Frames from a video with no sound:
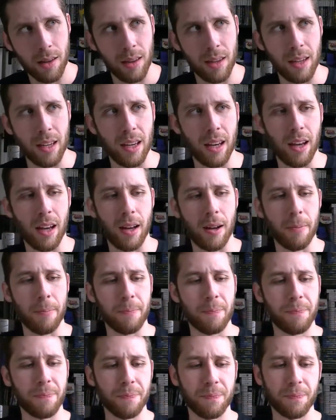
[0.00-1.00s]
the
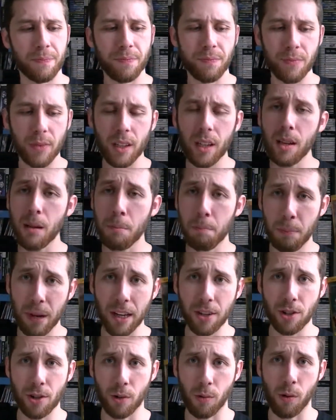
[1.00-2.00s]

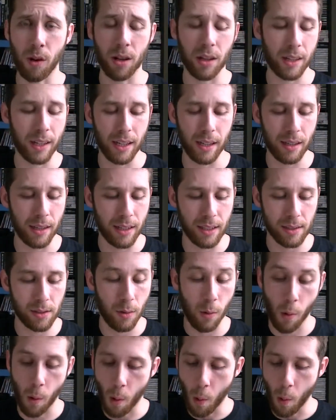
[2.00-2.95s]
picture quality in this,